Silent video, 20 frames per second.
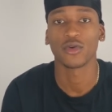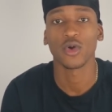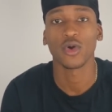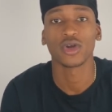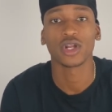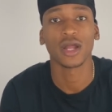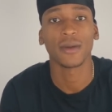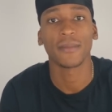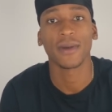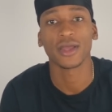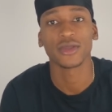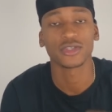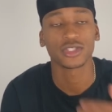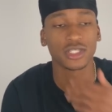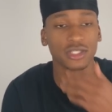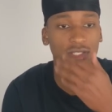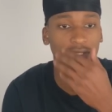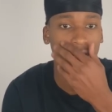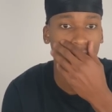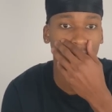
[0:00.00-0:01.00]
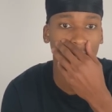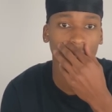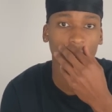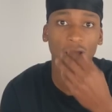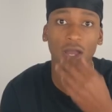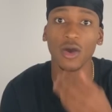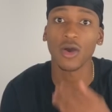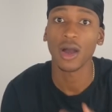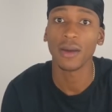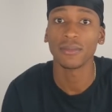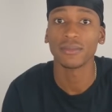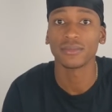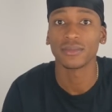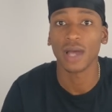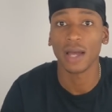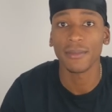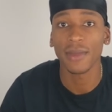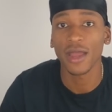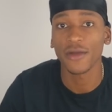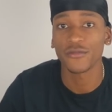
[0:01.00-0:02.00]
growing up, I used to say, "Oh, I'm
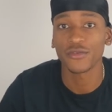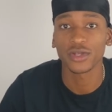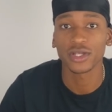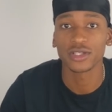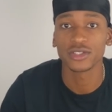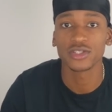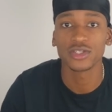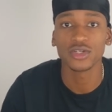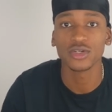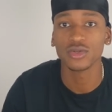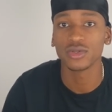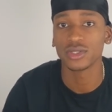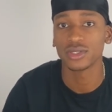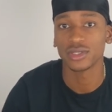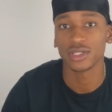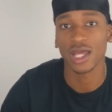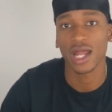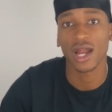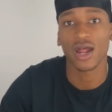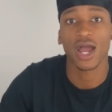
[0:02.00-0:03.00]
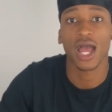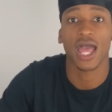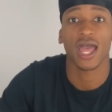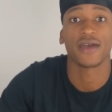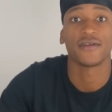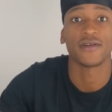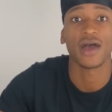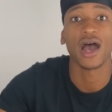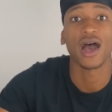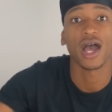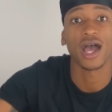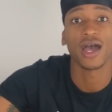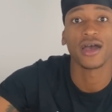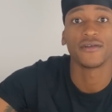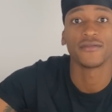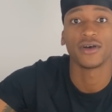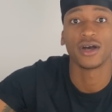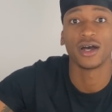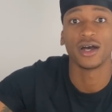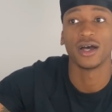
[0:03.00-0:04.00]
I'm African too," and you know, I have I
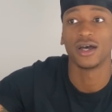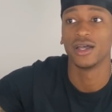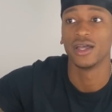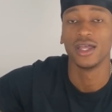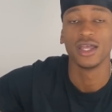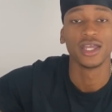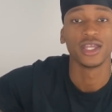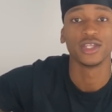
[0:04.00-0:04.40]
have uh,